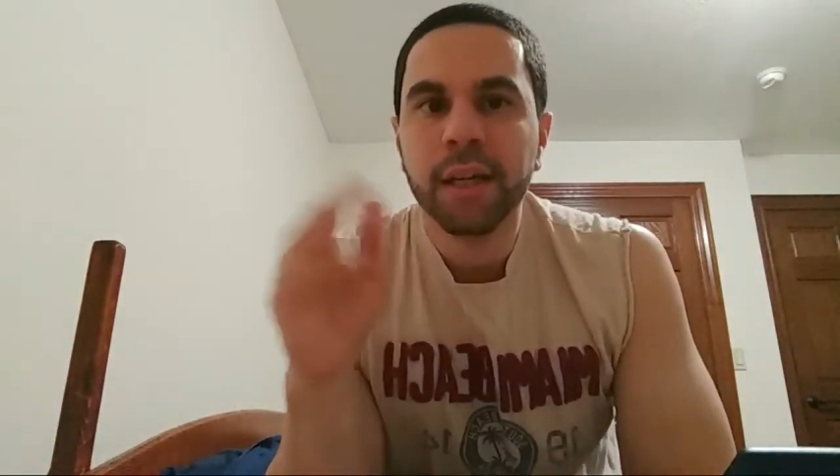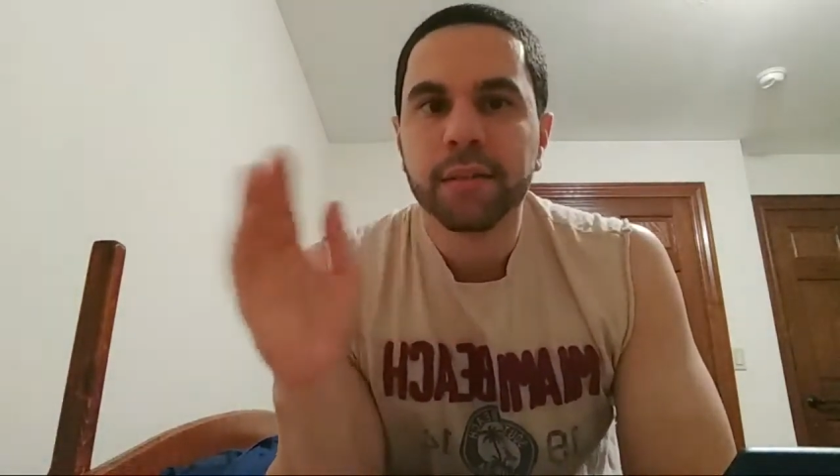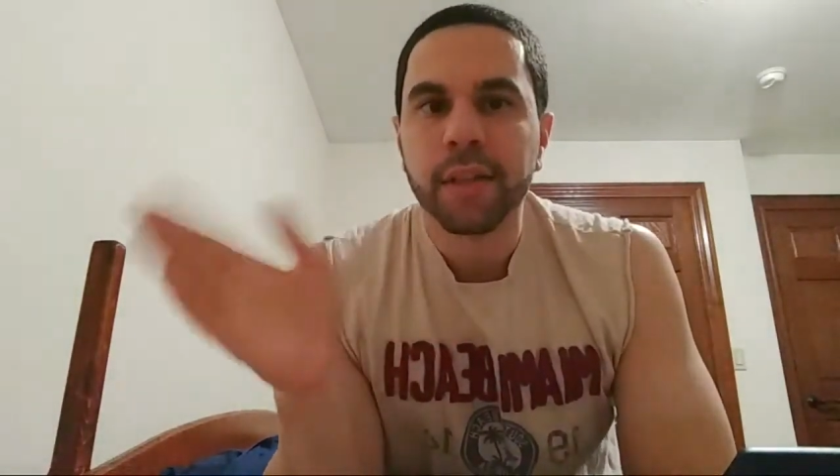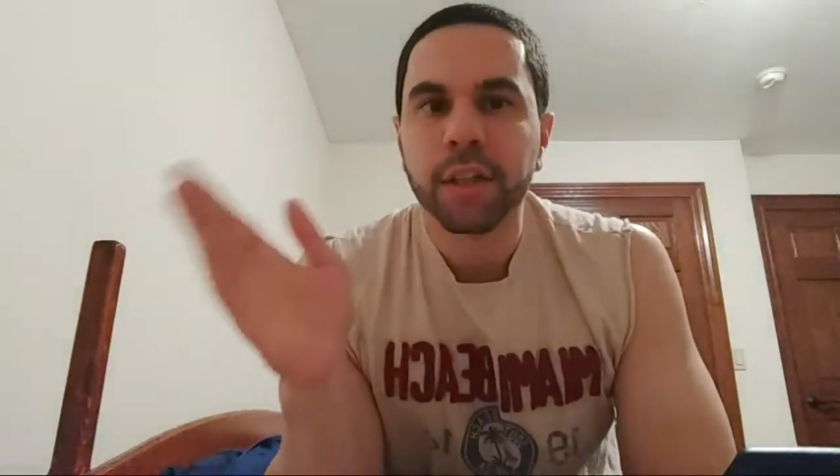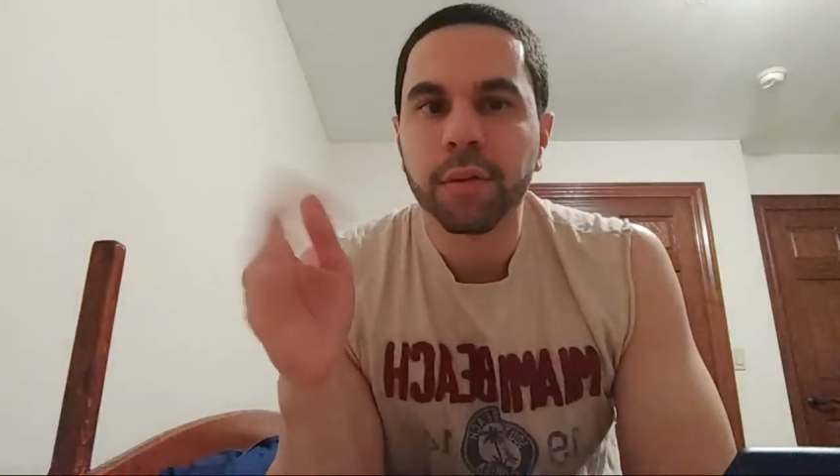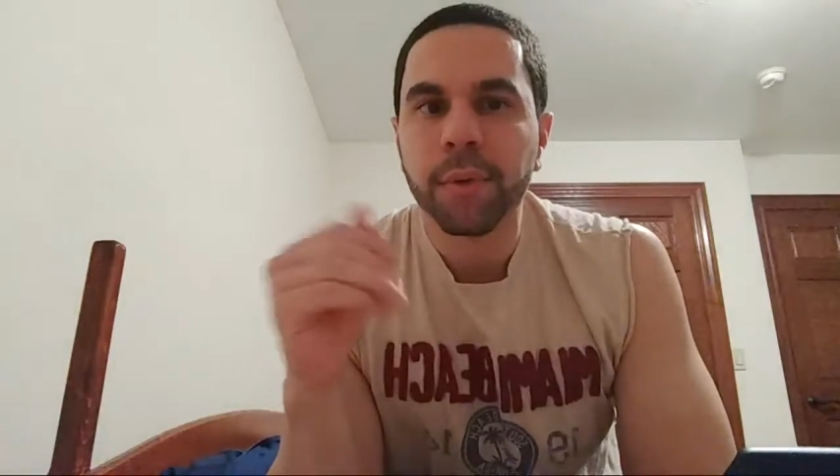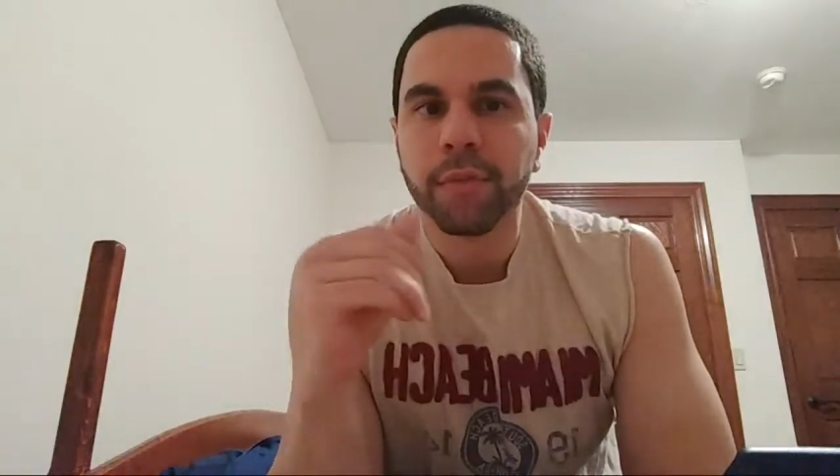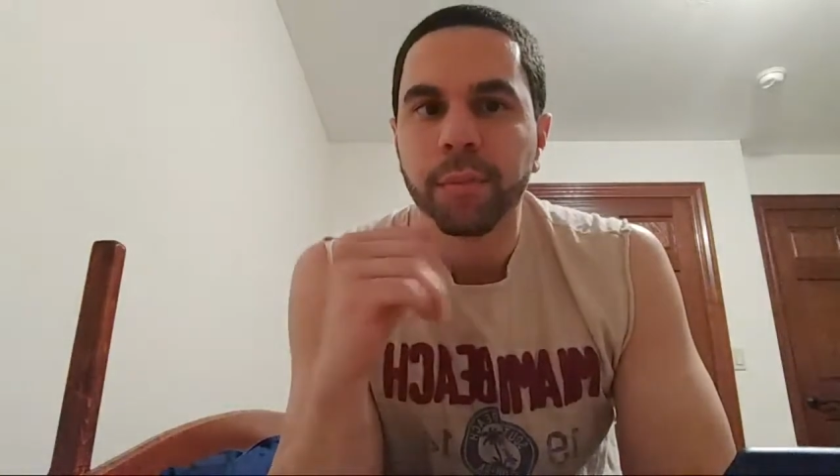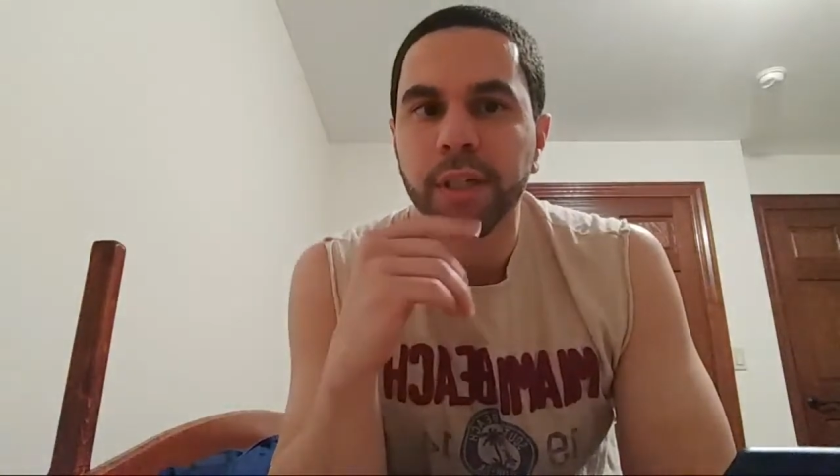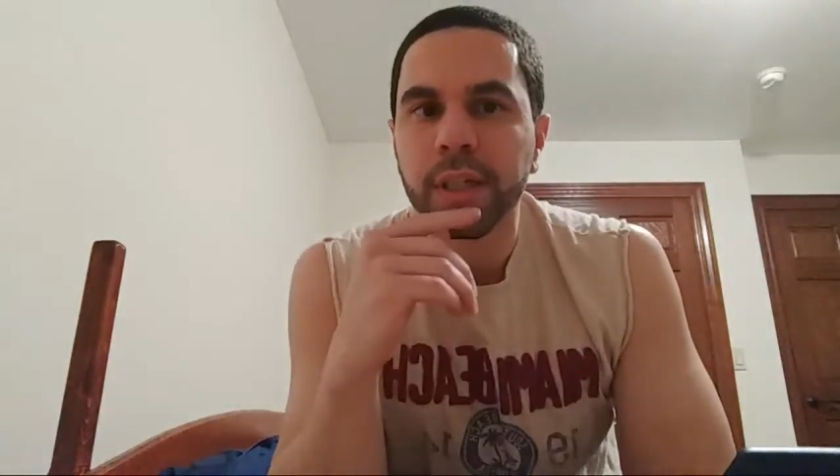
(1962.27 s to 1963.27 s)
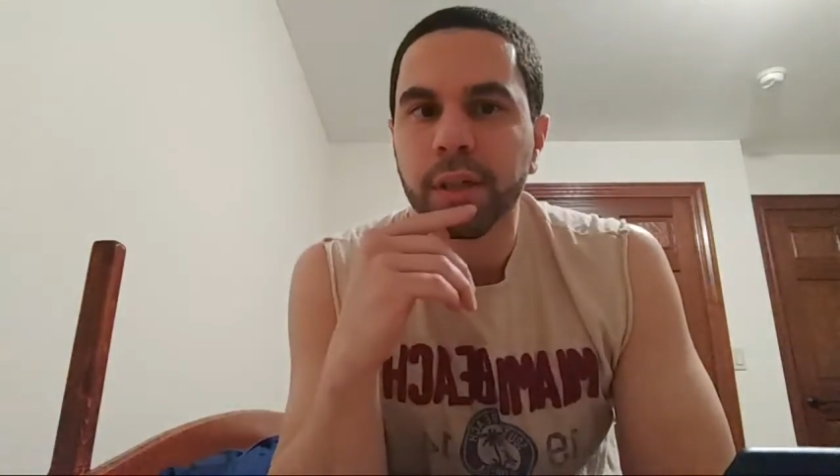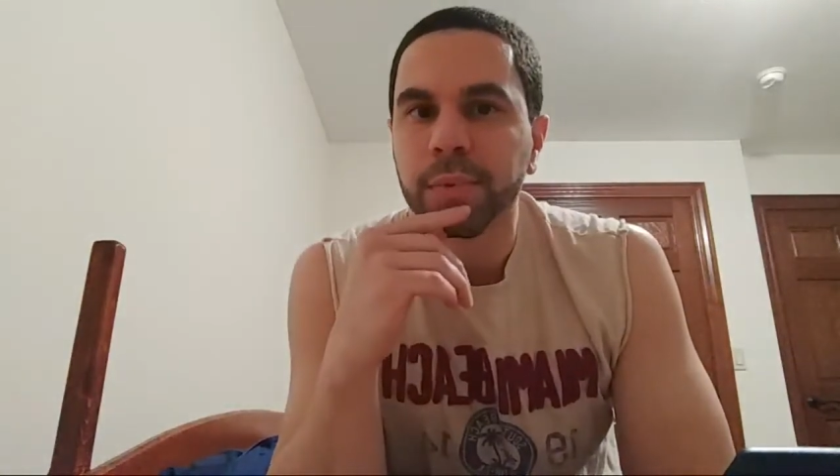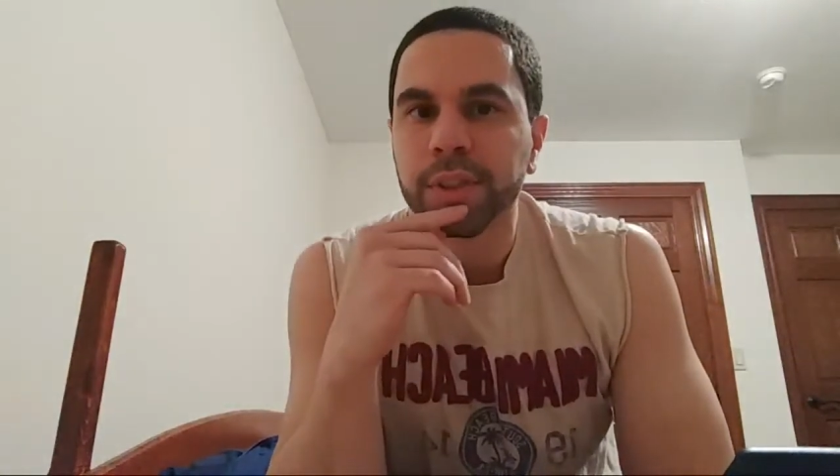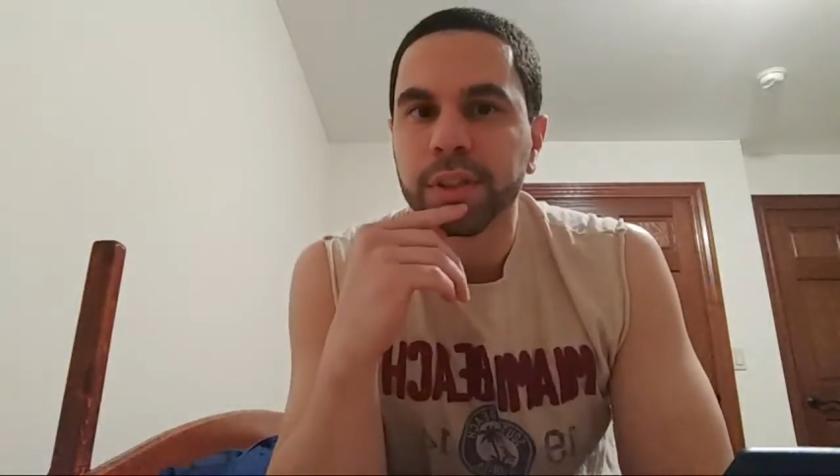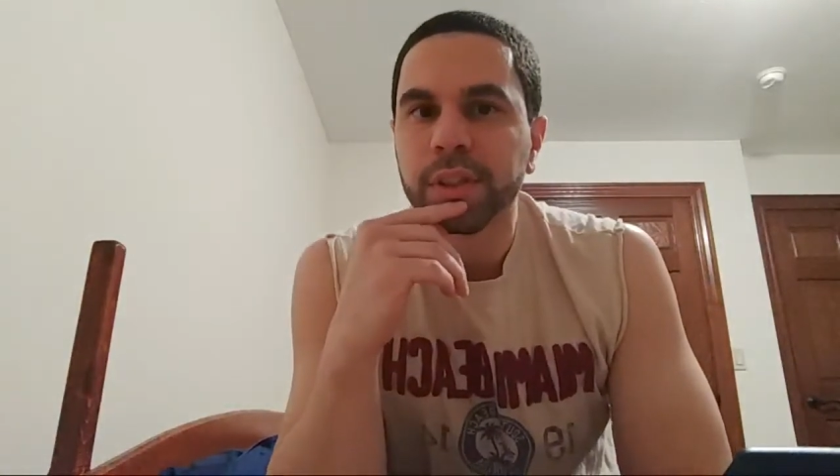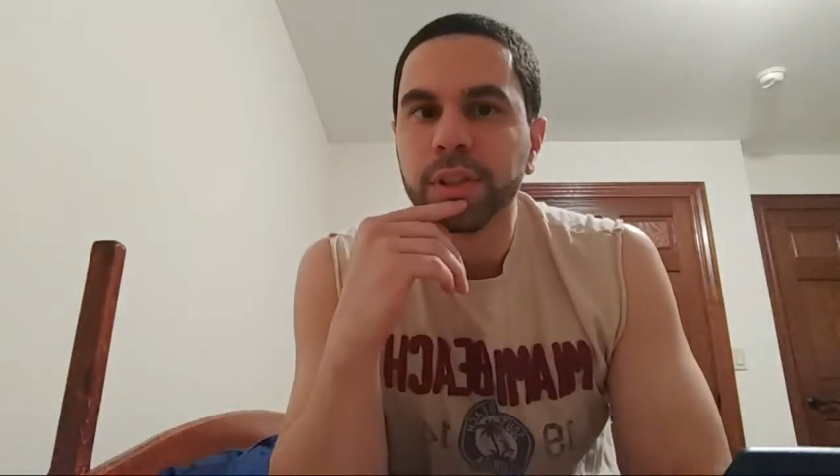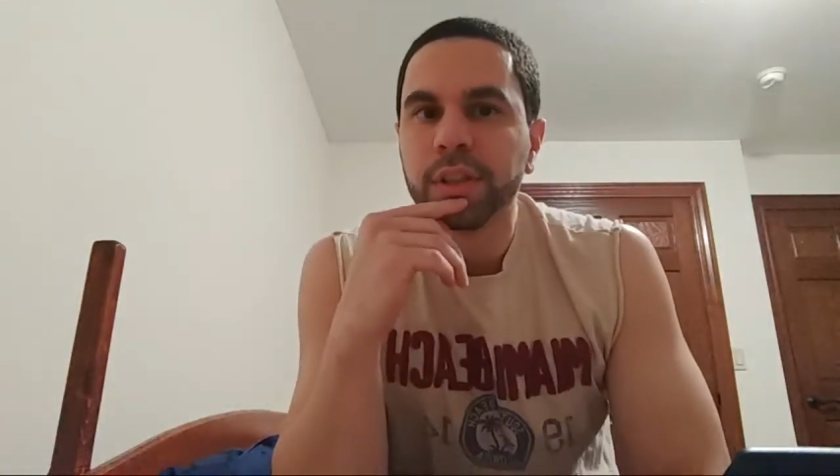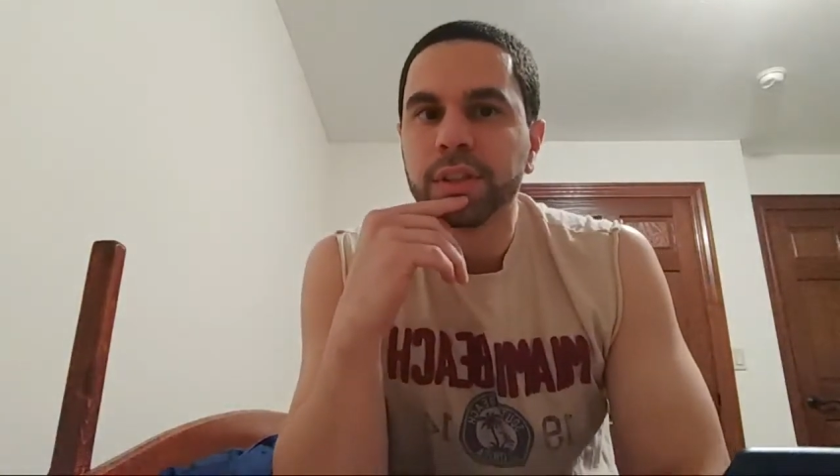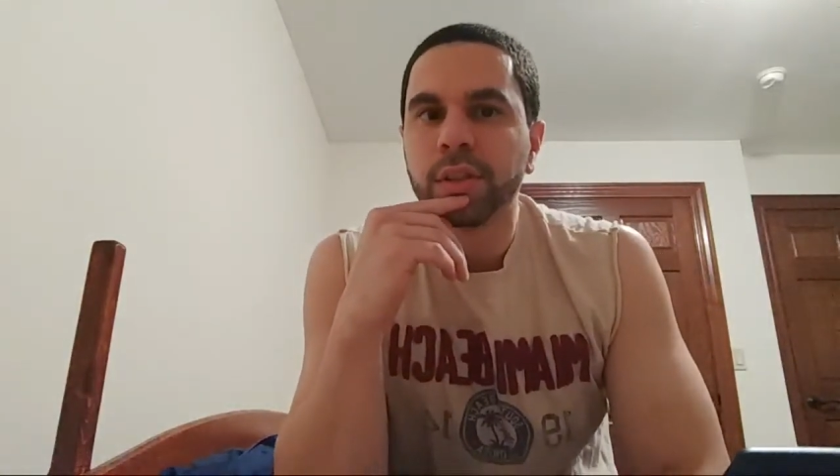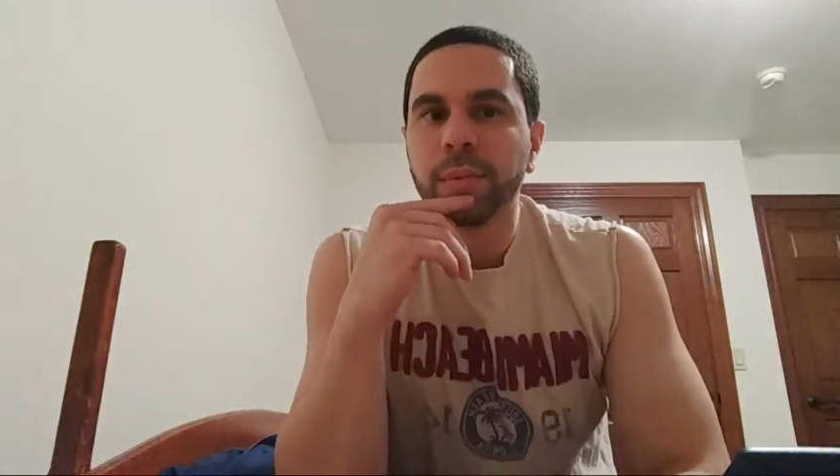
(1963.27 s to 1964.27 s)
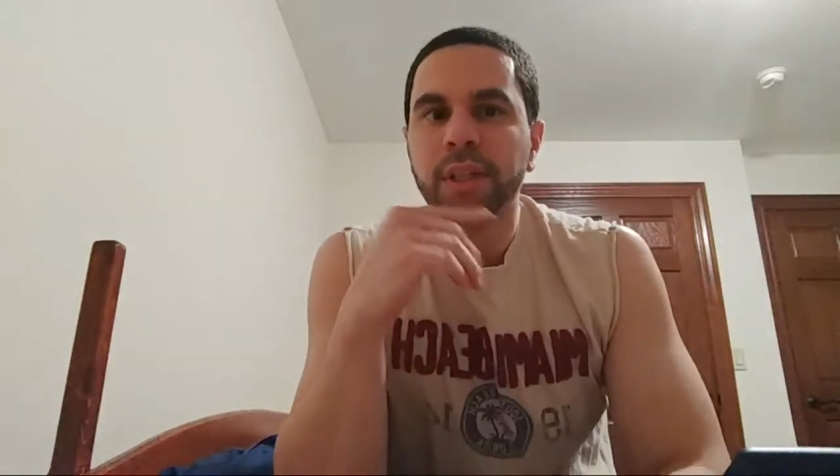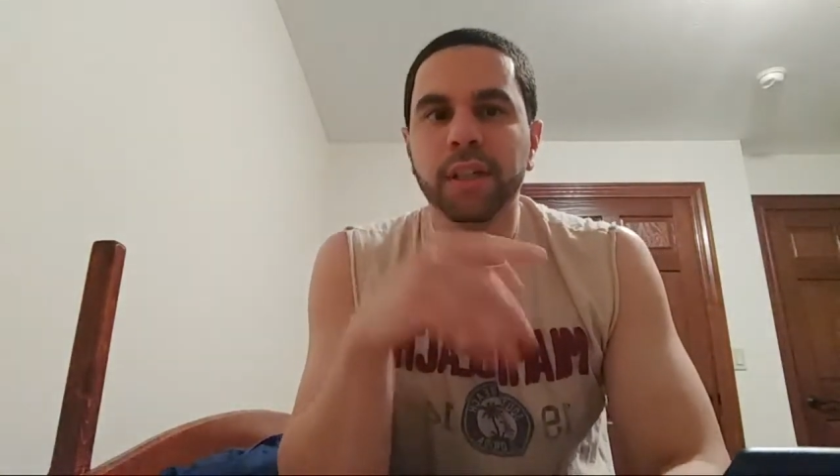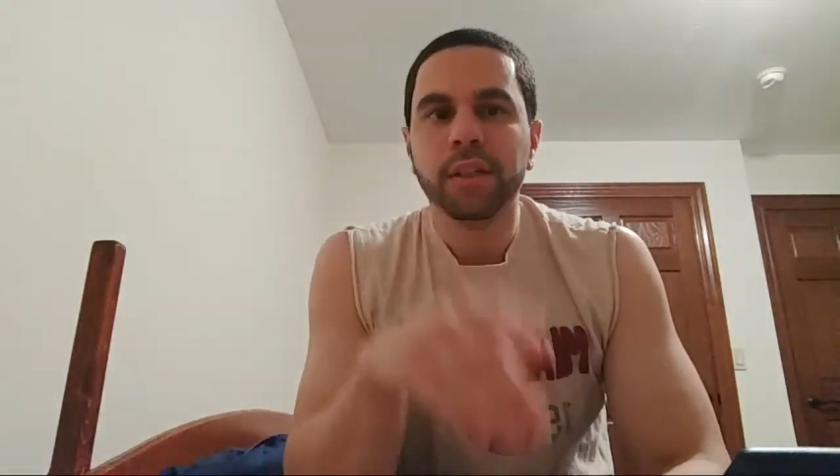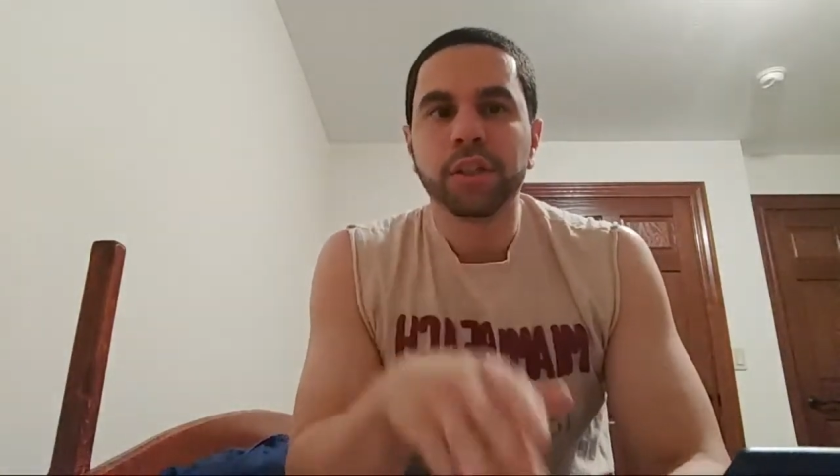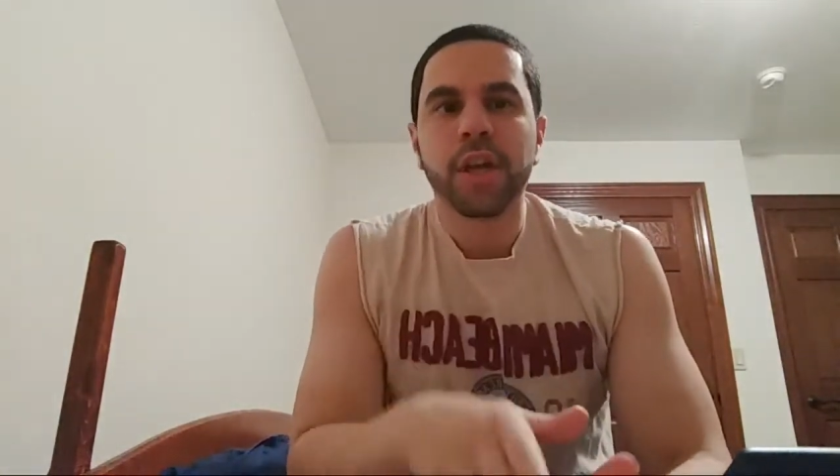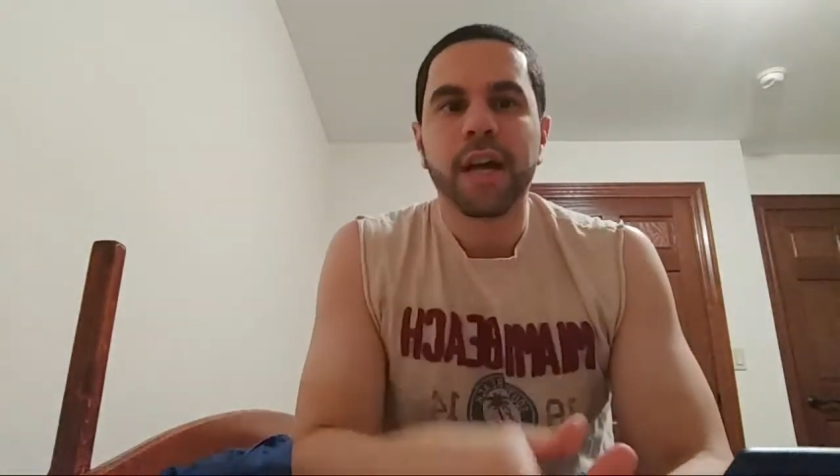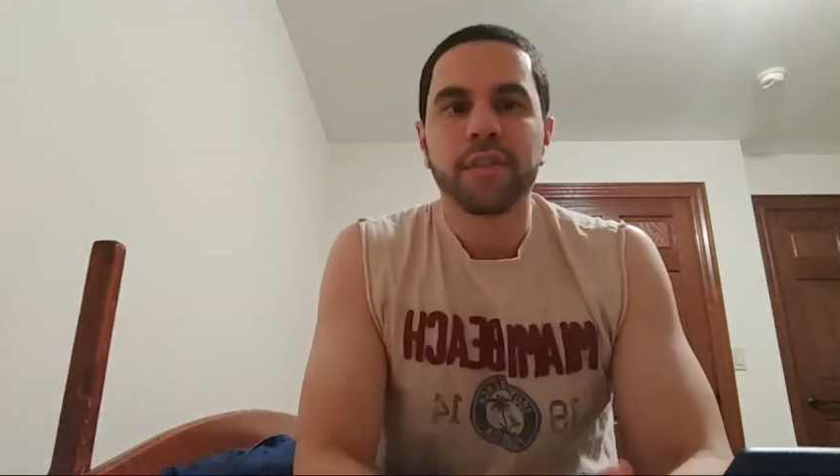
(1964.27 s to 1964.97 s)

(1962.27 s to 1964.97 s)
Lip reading: Thank you to everybody for being here. Please continue to get to know everybody in the chat.